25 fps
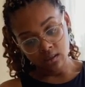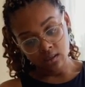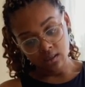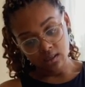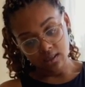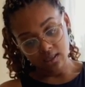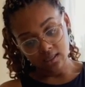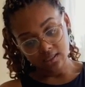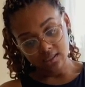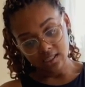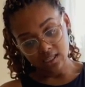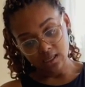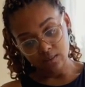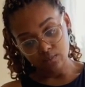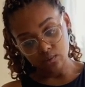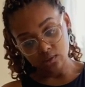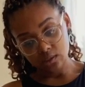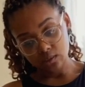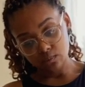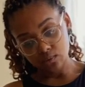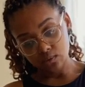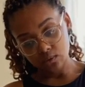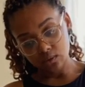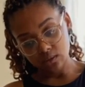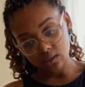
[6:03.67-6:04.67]
a
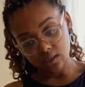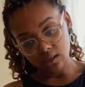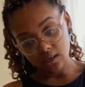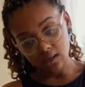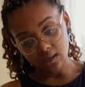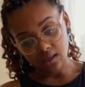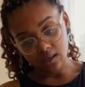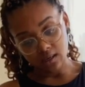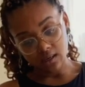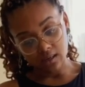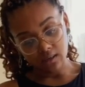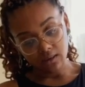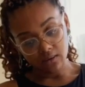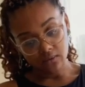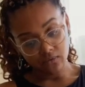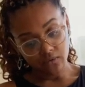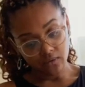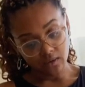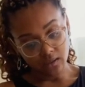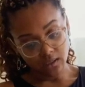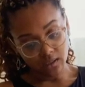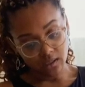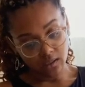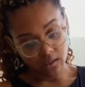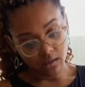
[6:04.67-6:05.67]
tablespoon and a half
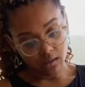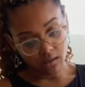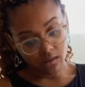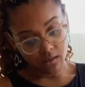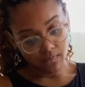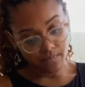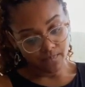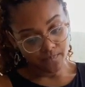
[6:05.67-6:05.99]
in here.